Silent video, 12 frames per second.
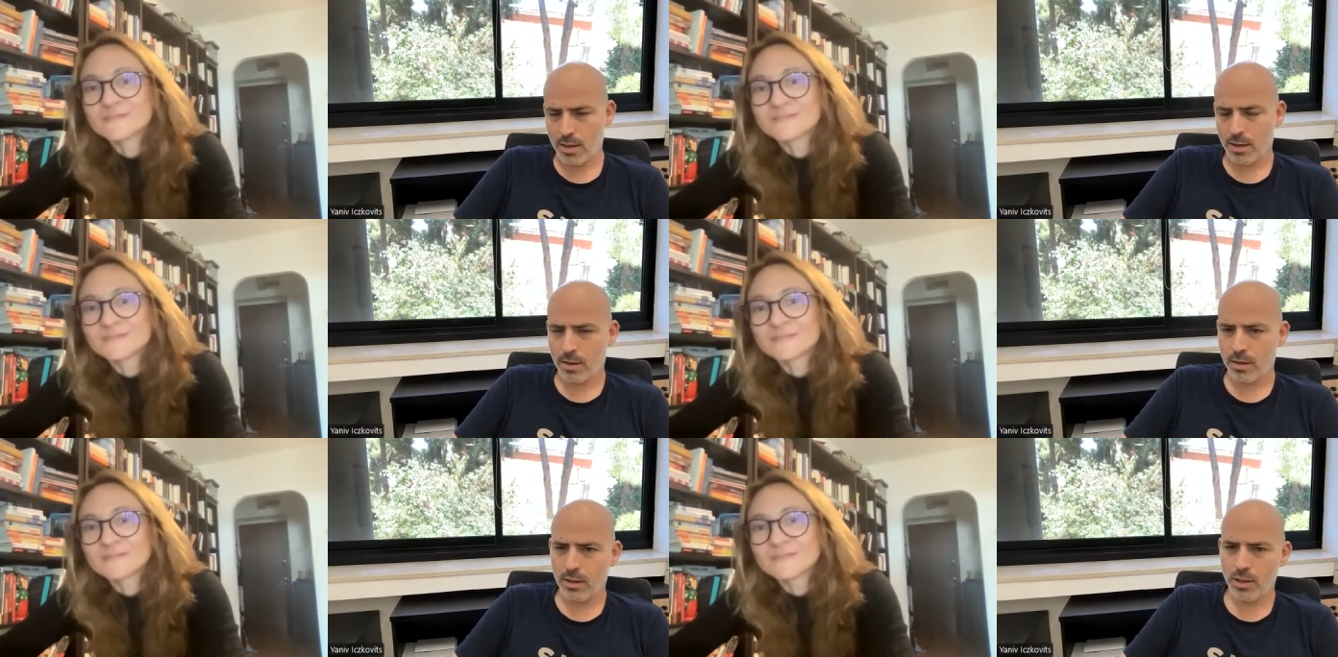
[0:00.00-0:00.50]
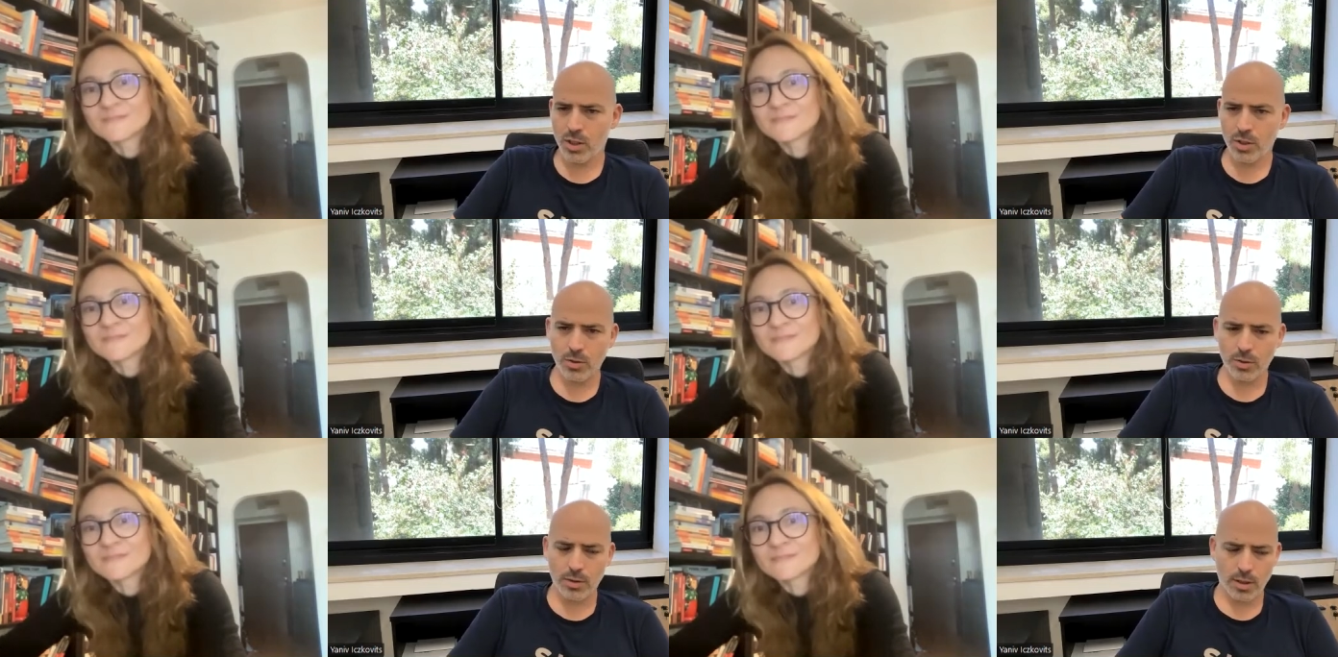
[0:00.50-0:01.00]
Speaker 1: uh,
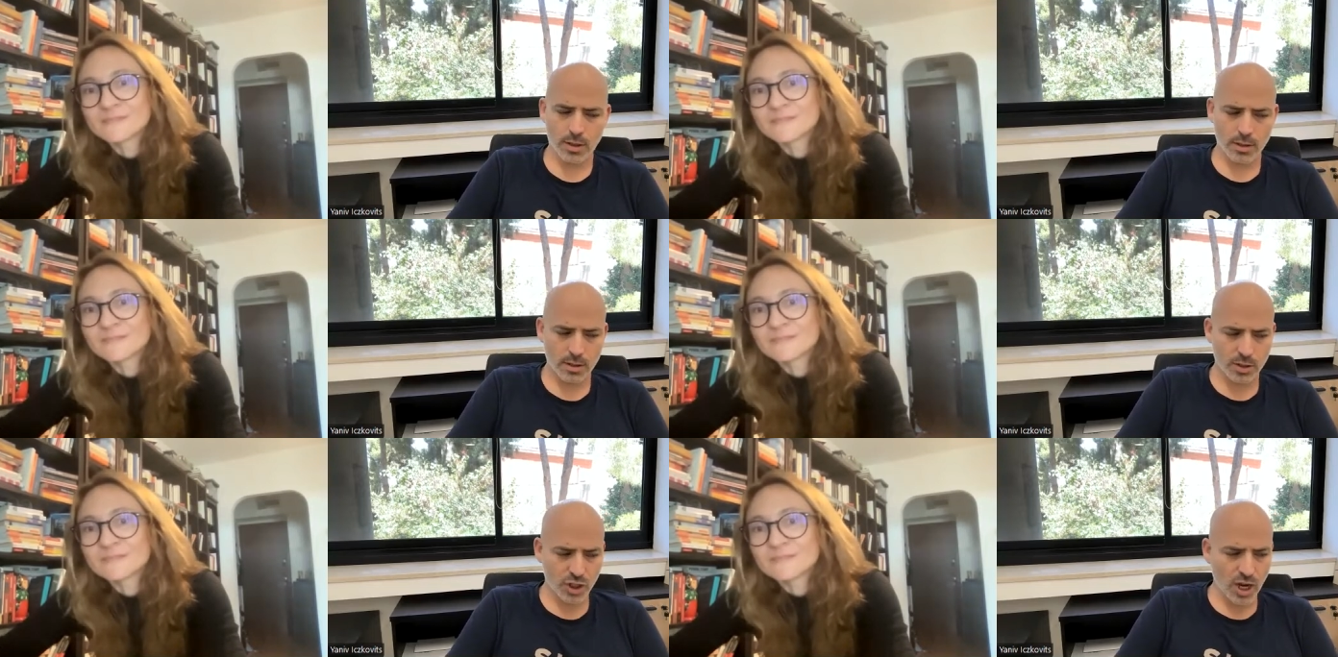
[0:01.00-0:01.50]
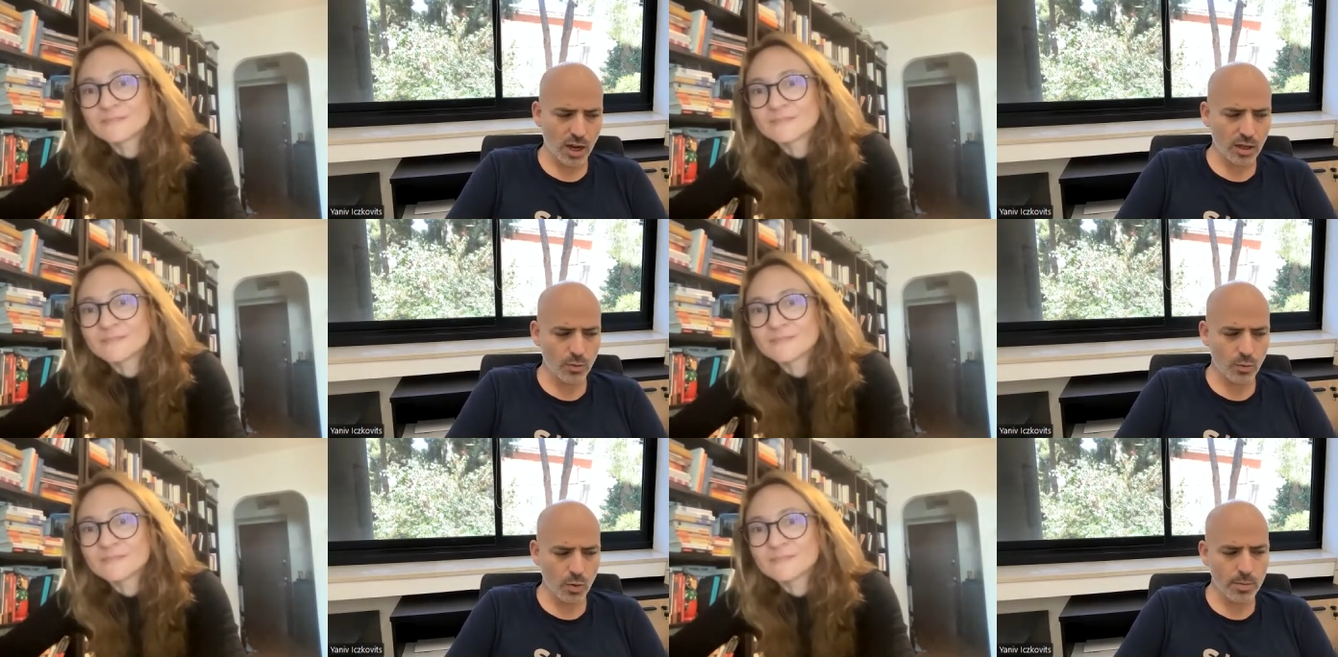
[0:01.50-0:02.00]
issue, the, the chained
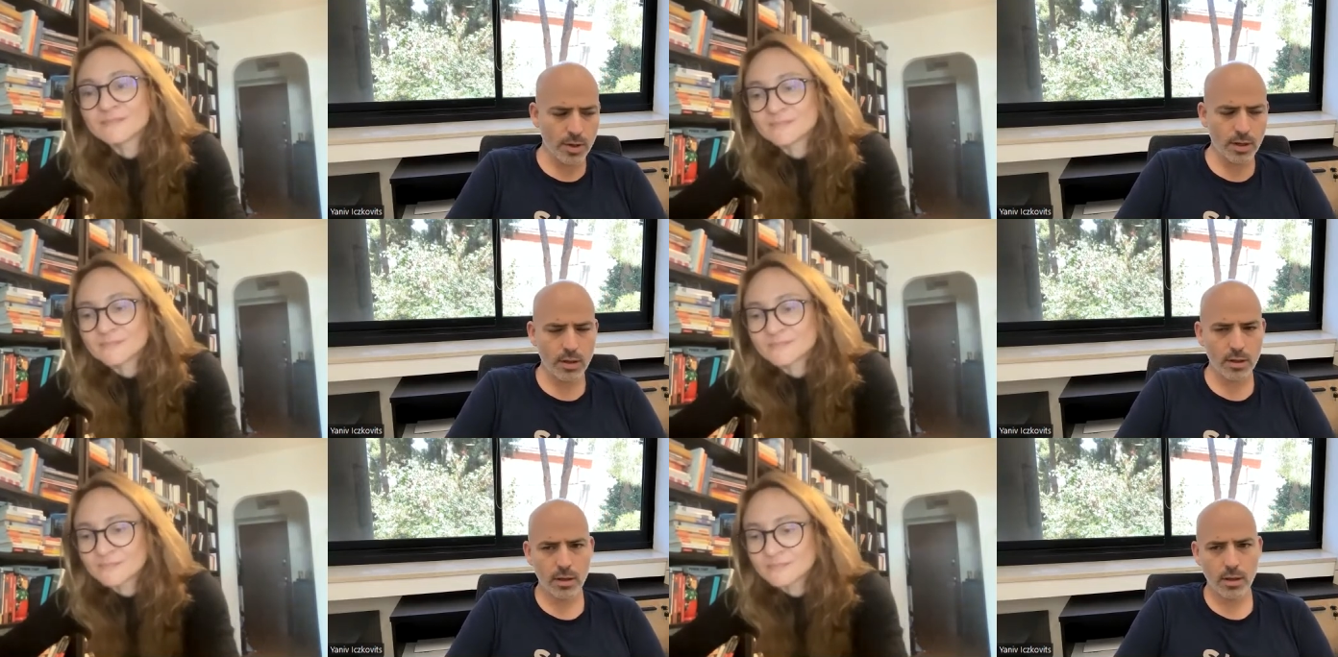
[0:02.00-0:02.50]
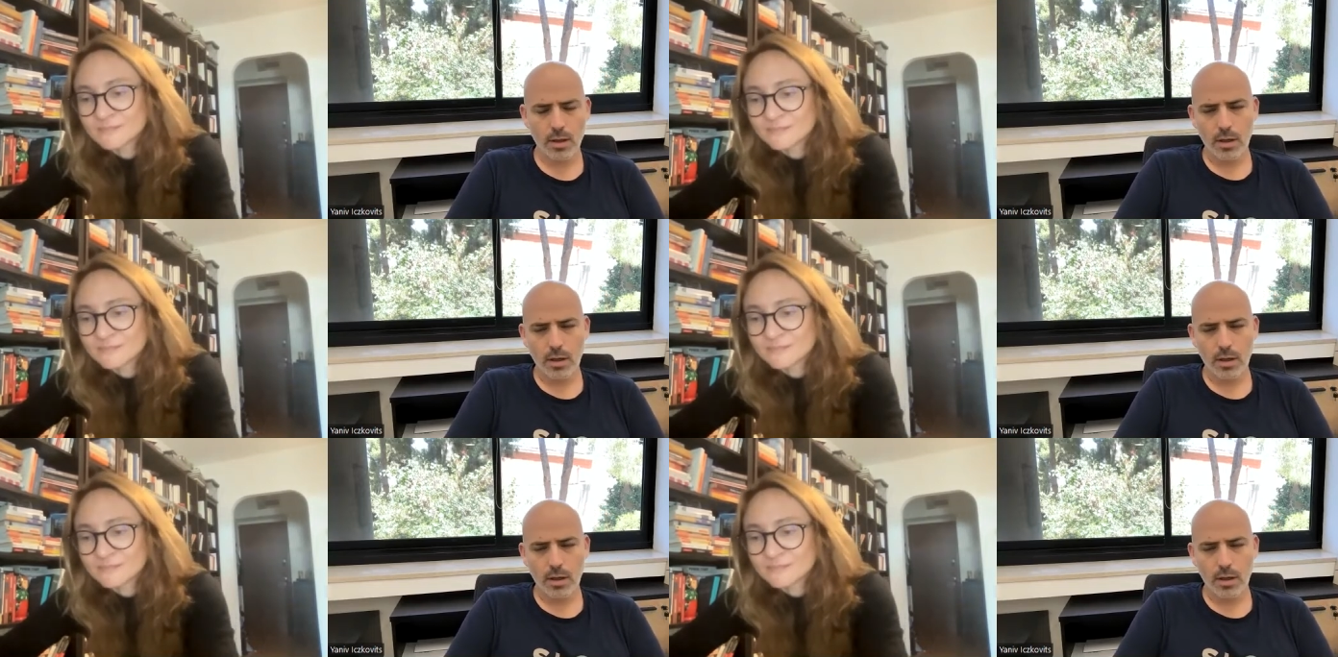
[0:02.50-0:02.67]
woman.